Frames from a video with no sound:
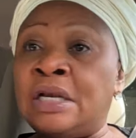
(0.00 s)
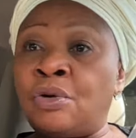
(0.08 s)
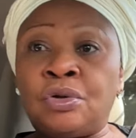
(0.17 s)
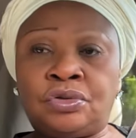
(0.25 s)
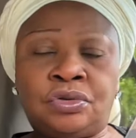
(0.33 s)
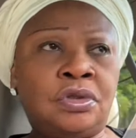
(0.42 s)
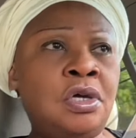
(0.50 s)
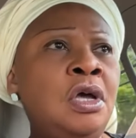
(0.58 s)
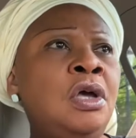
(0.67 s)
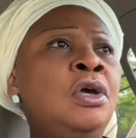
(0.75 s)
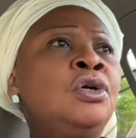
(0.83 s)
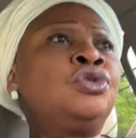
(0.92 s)
lot.
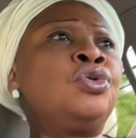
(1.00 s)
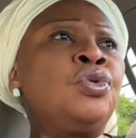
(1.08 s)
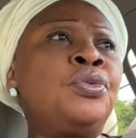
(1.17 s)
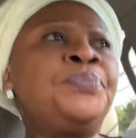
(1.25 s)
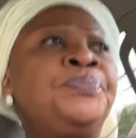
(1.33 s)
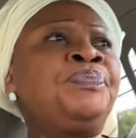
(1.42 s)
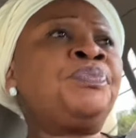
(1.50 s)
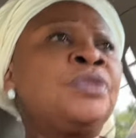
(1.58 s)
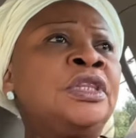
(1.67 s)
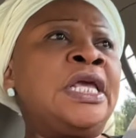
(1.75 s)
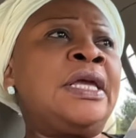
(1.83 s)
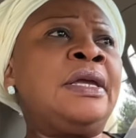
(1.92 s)
So
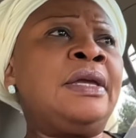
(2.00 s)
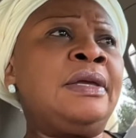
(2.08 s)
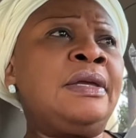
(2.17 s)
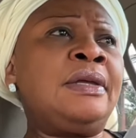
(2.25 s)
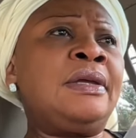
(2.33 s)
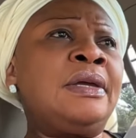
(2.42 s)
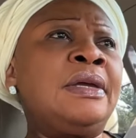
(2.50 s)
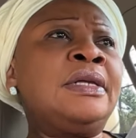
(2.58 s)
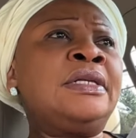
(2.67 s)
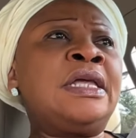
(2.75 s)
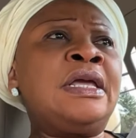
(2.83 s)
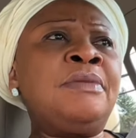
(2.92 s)
they
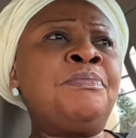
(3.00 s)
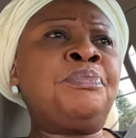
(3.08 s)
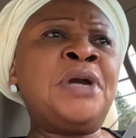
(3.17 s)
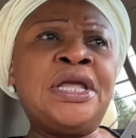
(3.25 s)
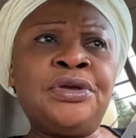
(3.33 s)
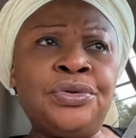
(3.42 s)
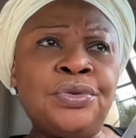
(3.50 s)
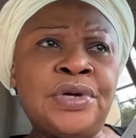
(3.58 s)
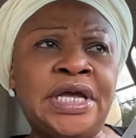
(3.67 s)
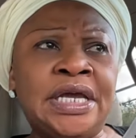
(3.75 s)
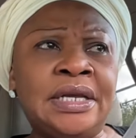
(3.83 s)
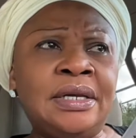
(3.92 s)
bring you
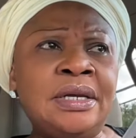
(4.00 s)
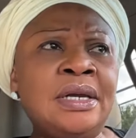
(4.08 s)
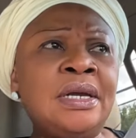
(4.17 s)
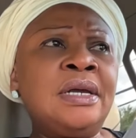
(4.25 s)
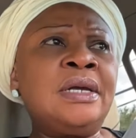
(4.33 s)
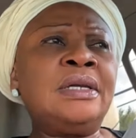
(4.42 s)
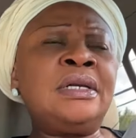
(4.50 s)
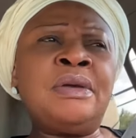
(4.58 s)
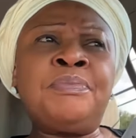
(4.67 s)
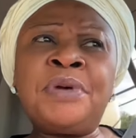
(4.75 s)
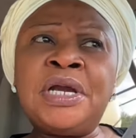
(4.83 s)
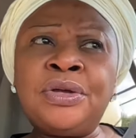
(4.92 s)
in. They
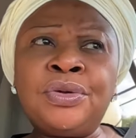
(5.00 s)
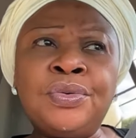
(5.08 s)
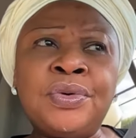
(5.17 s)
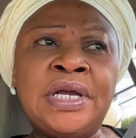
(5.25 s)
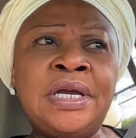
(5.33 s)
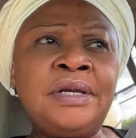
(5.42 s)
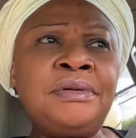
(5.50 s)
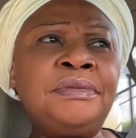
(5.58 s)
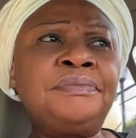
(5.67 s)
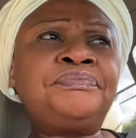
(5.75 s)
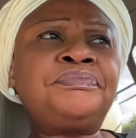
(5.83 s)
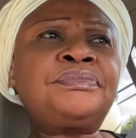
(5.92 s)
bring you in.
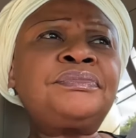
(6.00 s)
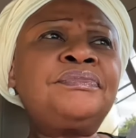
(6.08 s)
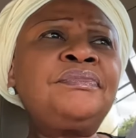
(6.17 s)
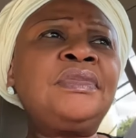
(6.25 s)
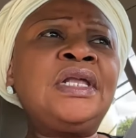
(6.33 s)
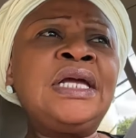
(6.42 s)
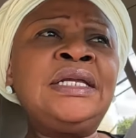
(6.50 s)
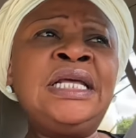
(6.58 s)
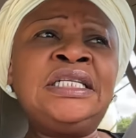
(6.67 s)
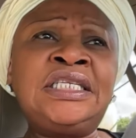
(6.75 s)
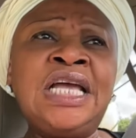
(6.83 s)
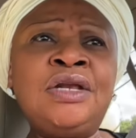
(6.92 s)
They
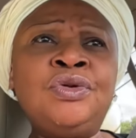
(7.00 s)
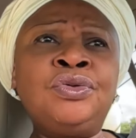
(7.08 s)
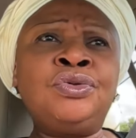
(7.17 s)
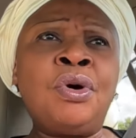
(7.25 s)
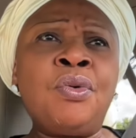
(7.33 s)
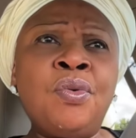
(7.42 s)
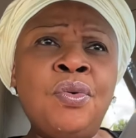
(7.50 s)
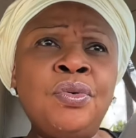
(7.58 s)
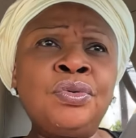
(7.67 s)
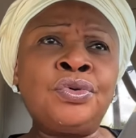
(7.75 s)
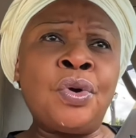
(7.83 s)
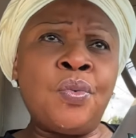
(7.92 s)
tell you
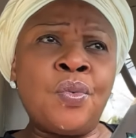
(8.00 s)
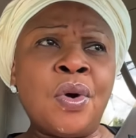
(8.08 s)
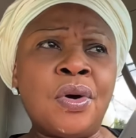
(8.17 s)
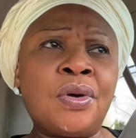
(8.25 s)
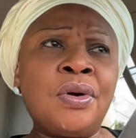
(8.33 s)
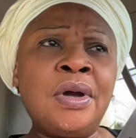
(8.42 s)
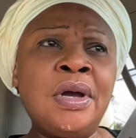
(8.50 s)
don't work.